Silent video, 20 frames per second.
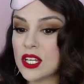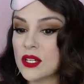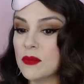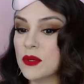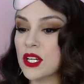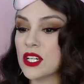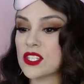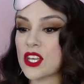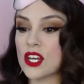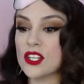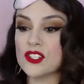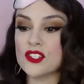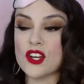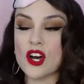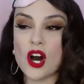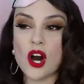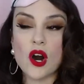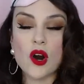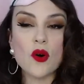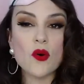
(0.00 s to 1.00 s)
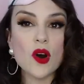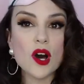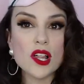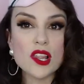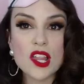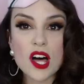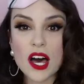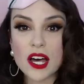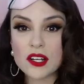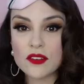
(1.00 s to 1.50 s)
Because I know a
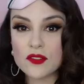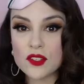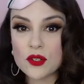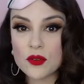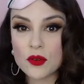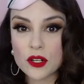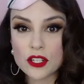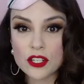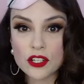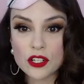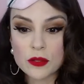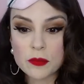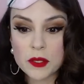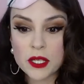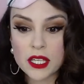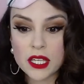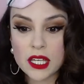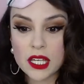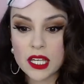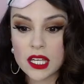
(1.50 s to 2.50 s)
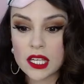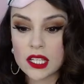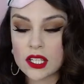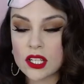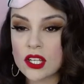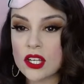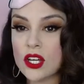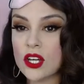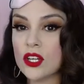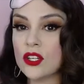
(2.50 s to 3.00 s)
lot of you are European,
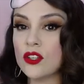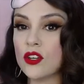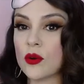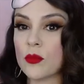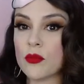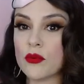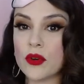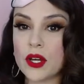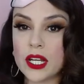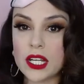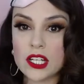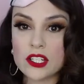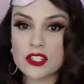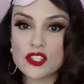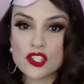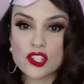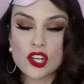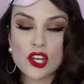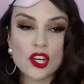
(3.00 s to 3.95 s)
you're British,